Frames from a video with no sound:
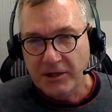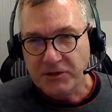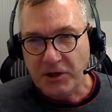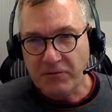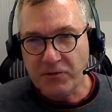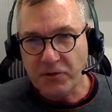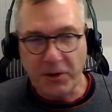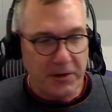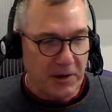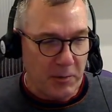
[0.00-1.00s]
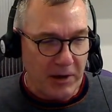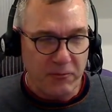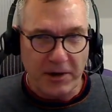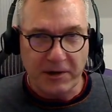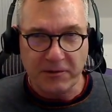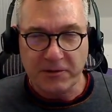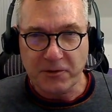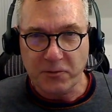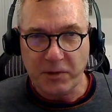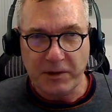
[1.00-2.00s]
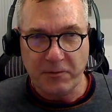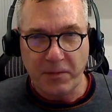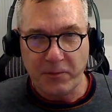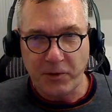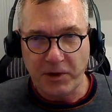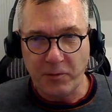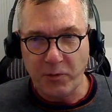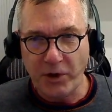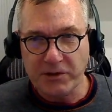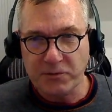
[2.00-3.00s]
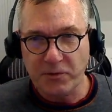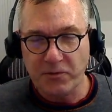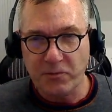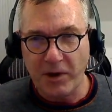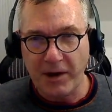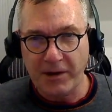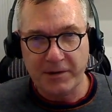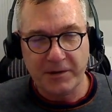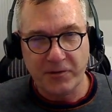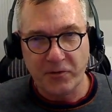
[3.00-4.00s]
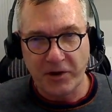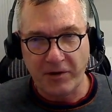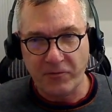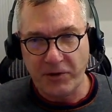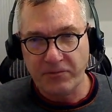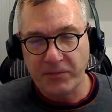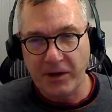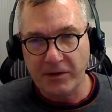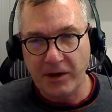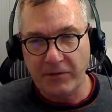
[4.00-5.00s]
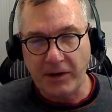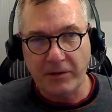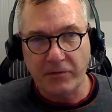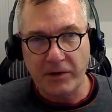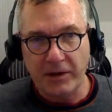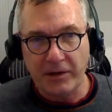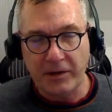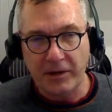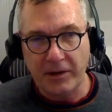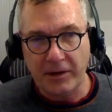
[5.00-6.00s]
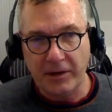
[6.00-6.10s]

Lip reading: So if you know anything about running, you'd be pretty impressed with my recovery. And I think the